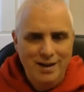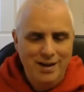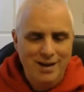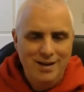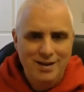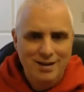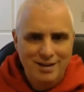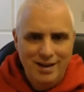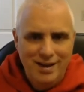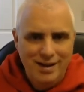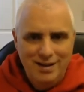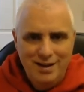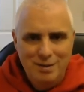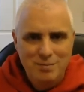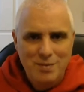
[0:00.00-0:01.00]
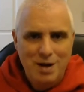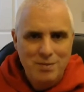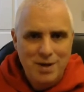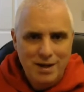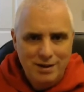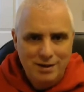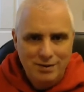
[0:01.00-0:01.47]
and like I'm, I'm
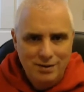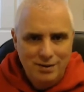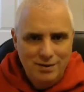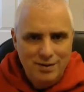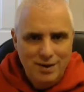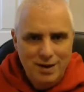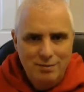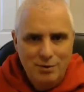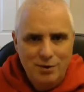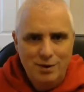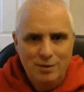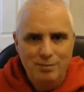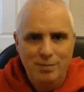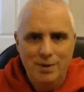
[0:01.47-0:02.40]
not going to do this anymore.